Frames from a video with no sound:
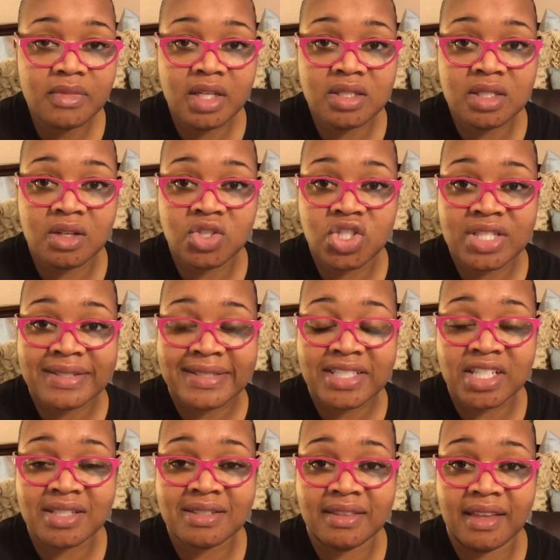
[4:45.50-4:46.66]
So she
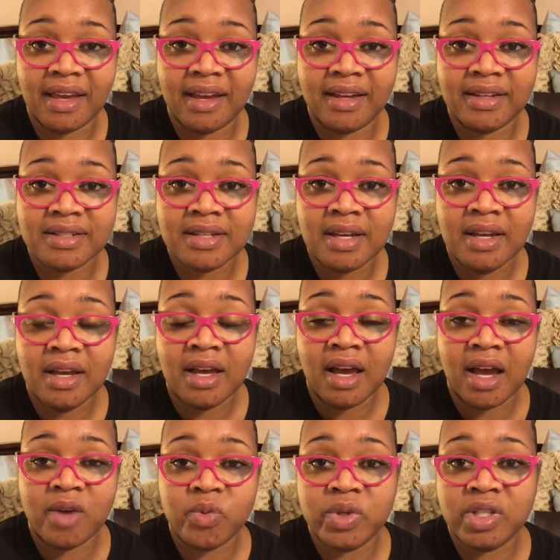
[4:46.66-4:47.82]
suggested that
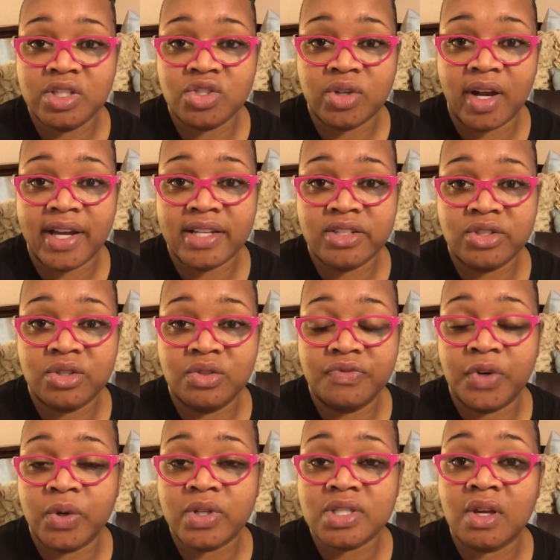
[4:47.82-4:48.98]
I really try to
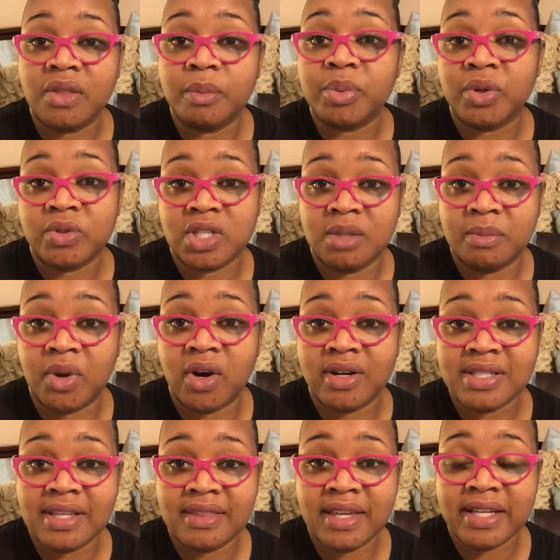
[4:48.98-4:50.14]
focus on the protein
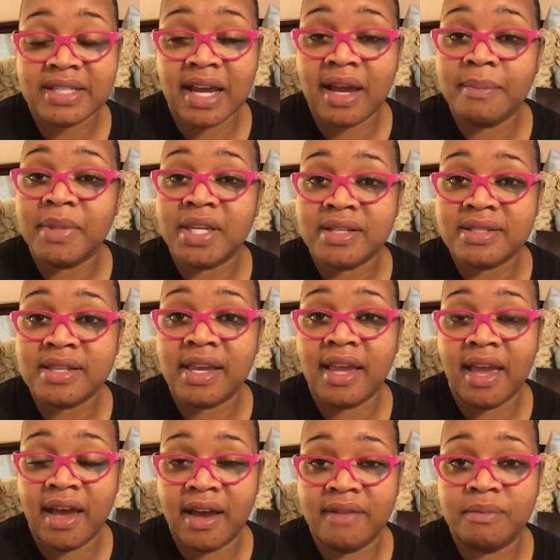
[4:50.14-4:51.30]
bars at that time because they
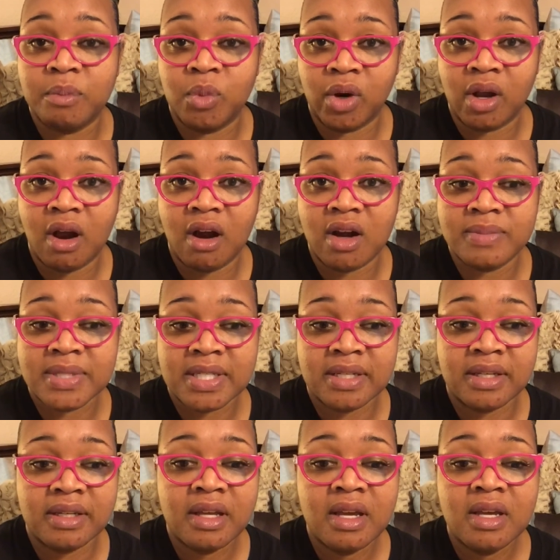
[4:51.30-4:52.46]
have more carbs in
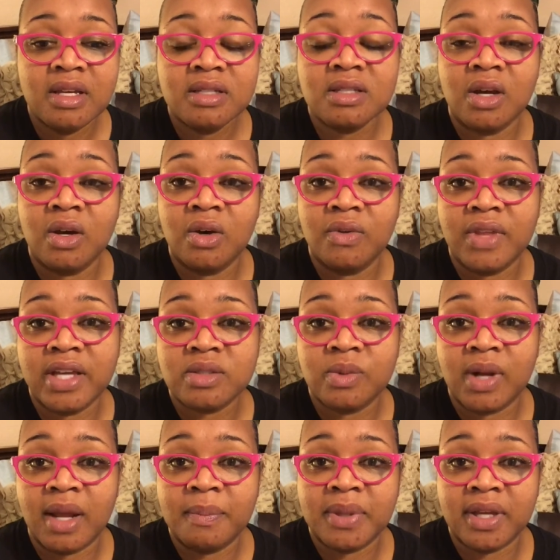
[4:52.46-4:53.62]
it. So that's what
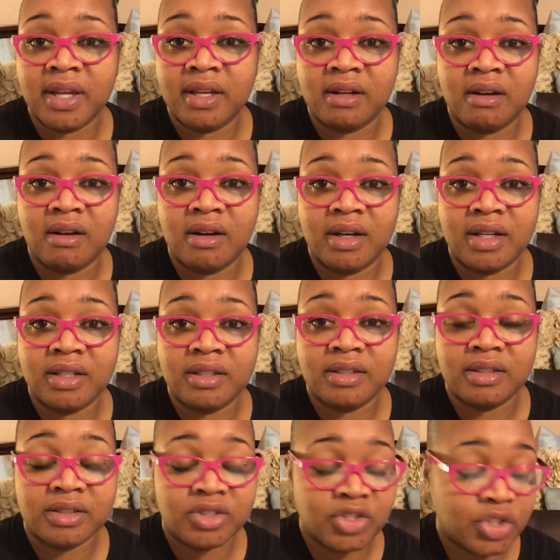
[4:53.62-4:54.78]
I plan on
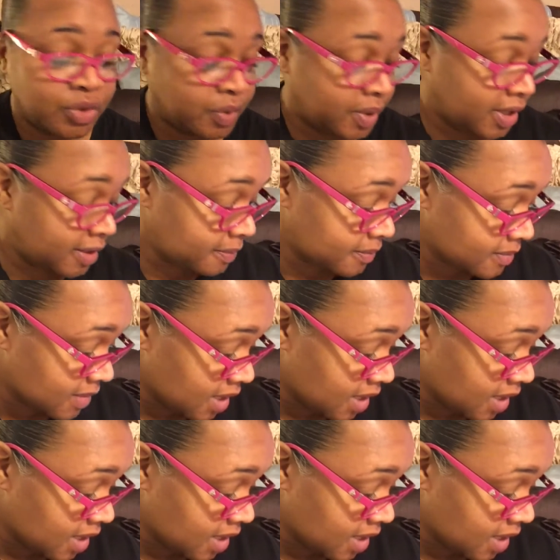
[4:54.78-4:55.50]
doing.